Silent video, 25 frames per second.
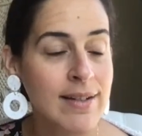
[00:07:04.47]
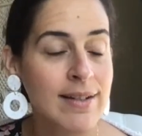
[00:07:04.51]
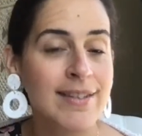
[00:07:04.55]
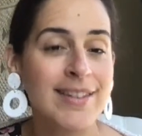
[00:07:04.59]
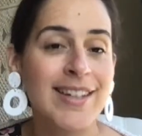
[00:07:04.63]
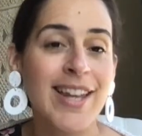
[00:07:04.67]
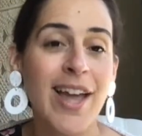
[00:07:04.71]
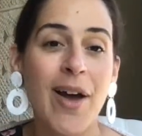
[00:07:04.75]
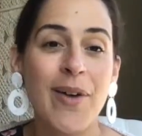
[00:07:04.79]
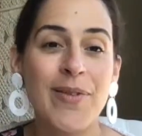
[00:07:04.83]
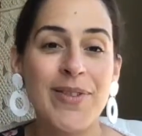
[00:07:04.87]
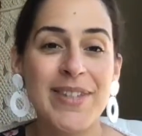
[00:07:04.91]

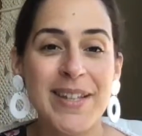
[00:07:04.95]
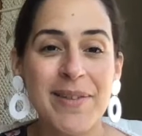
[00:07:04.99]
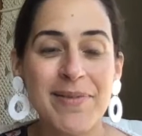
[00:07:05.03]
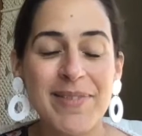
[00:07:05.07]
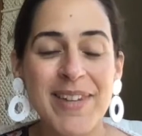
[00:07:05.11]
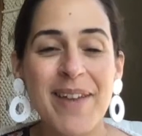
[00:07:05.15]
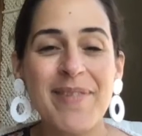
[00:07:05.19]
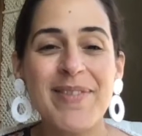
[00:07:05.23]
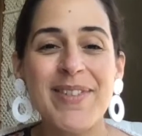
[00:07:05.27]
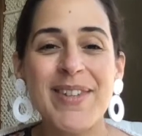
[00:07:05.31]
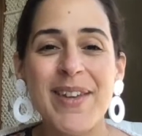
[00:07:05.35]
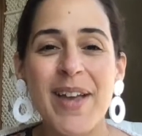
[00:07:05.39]
now,
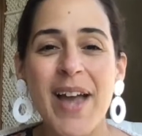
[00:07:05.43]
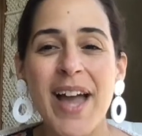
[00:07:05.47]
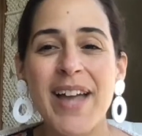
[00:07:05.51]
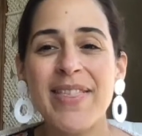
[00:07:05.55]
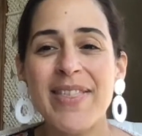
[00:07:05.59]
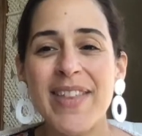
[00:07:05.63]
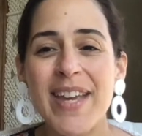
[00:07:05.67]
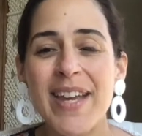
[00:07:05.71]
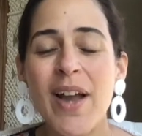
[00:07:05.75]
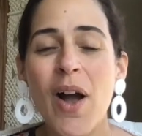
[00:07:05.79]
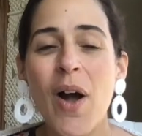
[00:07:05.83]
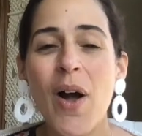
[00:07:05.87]
sometimes I
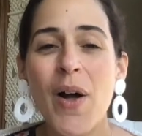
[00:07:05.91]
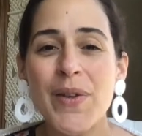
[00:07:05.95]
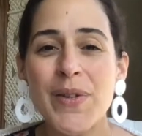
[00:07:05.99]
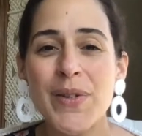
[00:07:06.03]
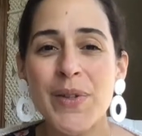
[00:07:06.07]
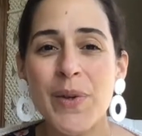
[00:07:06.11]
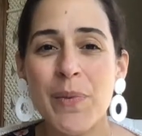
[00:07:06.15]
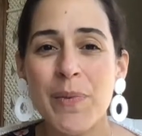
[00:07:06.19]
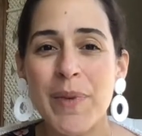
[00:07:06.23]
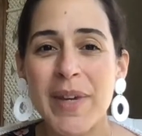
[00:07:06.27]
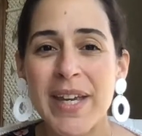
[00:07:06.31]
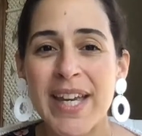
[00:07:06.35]
think
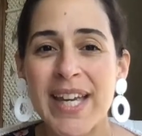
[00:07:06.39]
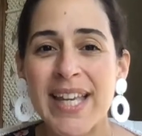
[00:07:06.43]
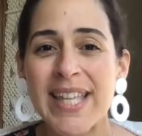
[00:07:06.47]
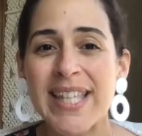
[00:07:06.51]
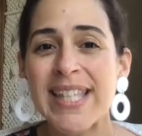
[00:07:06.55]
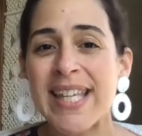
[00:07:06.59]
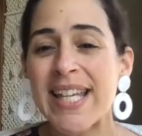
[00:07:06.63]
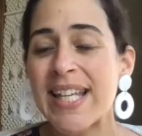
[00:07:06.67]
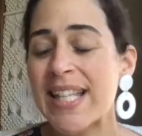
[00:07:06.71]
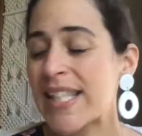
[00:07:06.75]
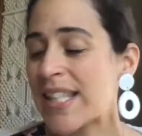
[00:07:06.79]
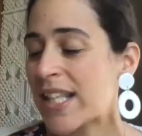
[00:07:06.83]
also because
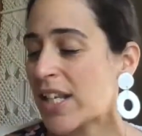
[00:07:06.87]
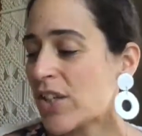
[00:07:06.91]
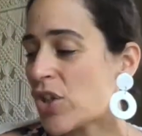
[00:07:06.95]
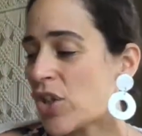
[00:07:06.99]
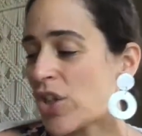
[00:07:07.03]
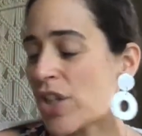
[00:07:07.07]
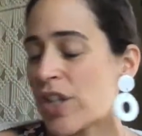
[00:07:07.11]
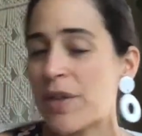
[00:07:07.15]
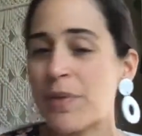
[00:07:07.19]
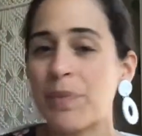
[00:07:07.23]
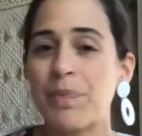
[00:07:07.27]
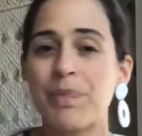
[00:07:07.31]

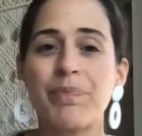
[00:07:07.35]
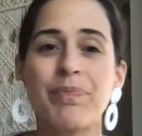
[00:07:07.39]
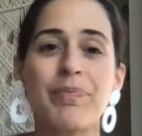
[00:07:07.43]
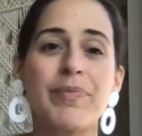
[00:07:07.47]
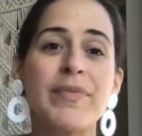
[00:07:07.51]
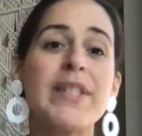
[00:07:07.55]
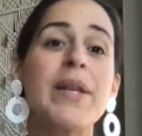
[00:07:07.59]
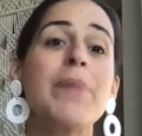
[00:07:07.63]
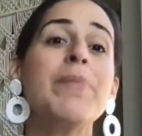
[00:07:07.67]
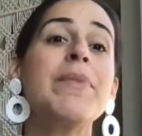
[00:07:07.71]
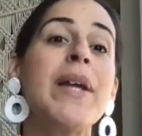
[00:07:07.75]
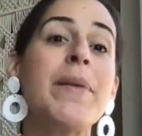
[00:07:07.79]

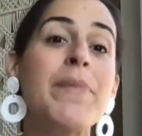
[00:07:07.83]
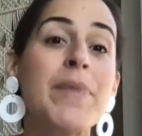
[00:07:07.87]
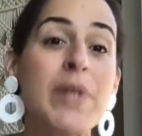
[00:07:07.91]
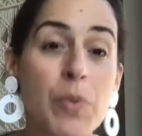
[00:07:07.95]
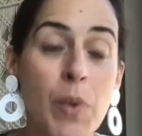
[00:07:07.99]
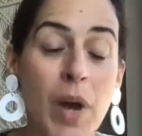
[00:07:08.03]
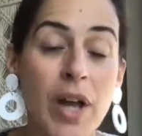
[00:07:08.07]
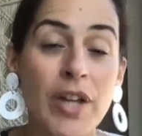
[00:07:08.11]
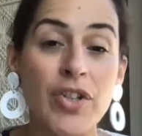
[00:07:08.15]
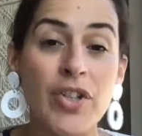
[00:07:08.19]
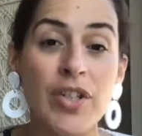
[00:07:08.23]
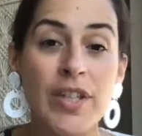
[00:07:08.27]
sometimes
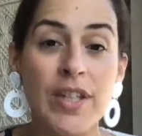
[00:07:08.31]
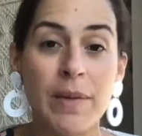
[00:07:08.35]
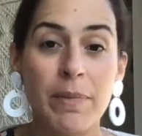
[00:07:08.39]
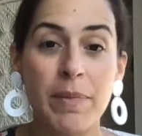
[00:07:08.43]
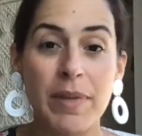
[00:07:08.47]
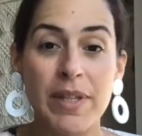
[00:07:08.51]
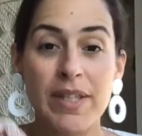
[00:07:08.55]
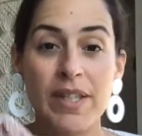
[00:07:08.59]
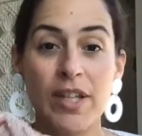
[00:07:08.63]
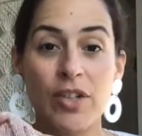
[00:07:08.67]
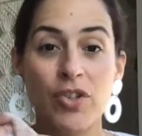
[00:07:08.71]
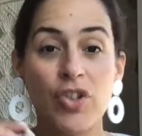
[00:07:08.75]
swatches can be
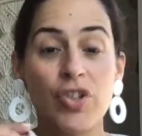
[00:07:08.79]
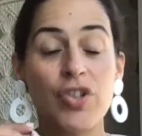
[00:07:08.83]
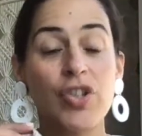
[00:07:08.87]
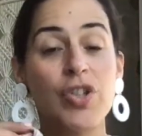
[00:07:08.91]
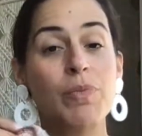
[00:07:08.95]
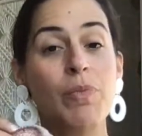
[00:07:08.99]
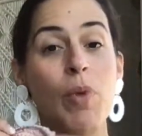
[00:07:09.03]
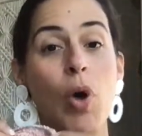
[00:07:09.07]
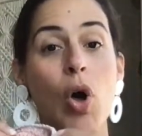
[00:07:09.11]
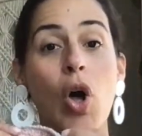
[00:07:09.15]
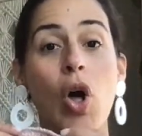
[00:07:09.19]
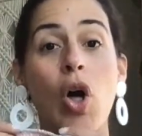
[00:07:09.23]
such a
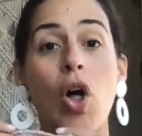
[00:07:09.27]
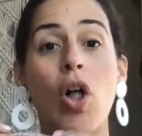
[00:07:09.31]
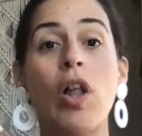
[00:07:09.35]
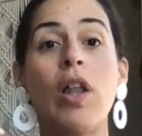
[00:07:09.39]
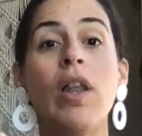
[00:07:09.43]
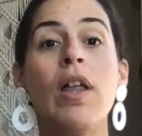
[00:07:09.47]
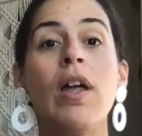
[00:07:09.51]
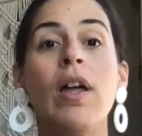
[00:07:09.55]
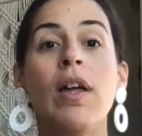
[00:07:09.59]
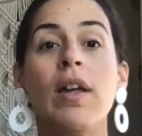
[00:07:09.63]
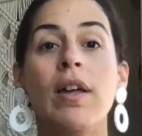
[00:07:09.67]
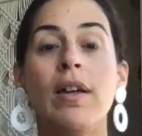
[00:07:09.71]

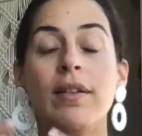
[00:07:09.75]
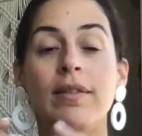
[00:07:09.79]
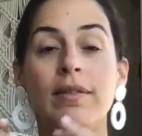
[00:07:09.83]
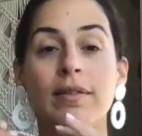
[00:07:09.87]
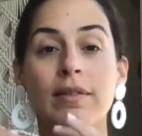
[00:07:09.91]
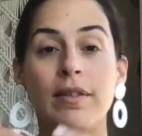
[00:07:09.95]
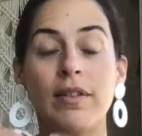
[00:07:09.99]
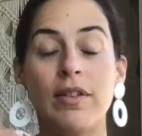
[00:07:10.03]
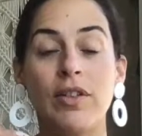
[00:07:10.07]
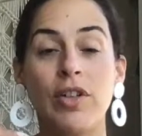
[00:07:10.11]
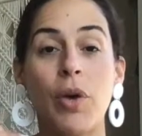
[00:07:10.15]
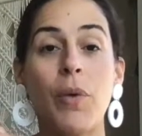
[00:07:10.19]
small,
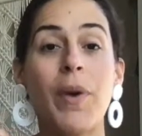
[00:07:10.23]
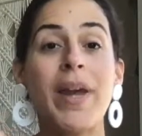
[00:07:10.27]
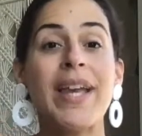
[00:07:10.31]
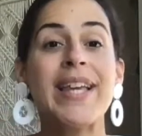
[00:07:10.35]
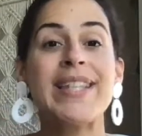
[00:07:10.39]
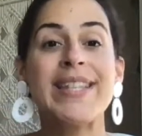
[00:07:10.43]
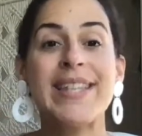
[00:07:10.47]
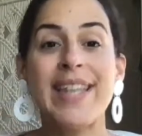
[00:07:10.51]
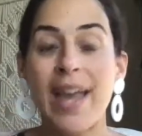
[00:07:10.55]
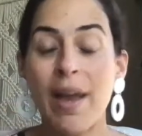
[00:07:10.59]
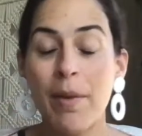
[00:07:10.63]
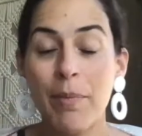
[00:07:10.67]

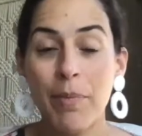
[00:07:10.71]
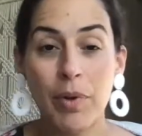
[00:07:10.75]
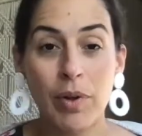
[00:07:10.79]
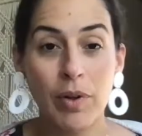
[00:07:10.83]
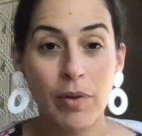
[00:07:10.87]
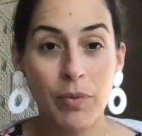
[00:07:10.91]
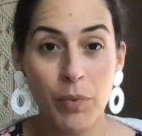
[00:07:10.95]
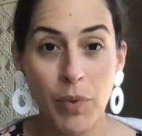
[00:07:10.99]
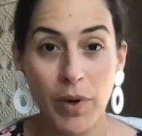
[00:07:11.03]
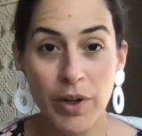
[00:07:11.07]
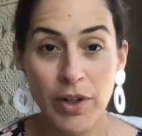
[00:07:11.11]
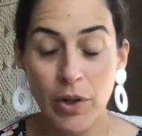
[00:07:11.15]
example
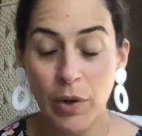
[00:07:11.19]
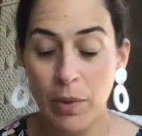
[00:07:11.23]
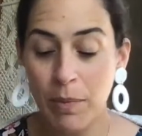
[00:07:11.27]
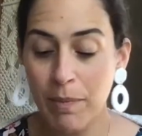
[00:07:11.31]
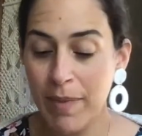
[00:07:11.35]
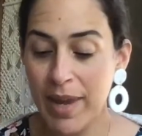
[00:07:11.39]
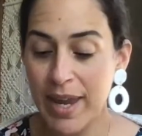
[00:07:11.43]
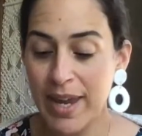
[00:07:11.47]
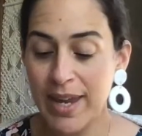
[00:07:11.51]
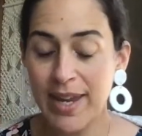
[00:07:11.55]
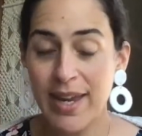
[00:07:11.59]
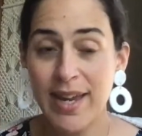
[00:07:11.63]
of what you're
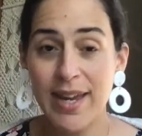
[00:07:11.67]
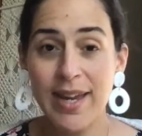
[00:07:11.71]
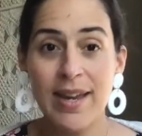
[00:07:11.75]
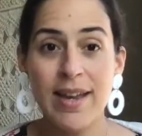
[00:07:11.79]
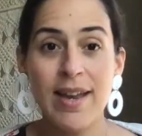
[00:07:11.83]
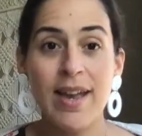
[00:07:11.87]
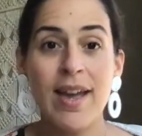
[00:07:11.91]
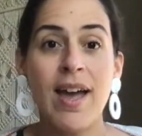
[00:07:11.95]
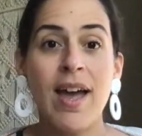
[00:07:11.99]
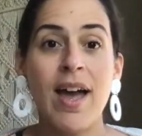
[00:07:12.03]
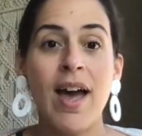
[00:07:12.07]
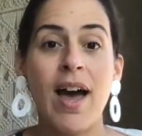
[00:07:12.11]

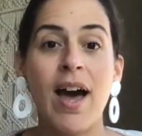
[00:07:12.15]
making.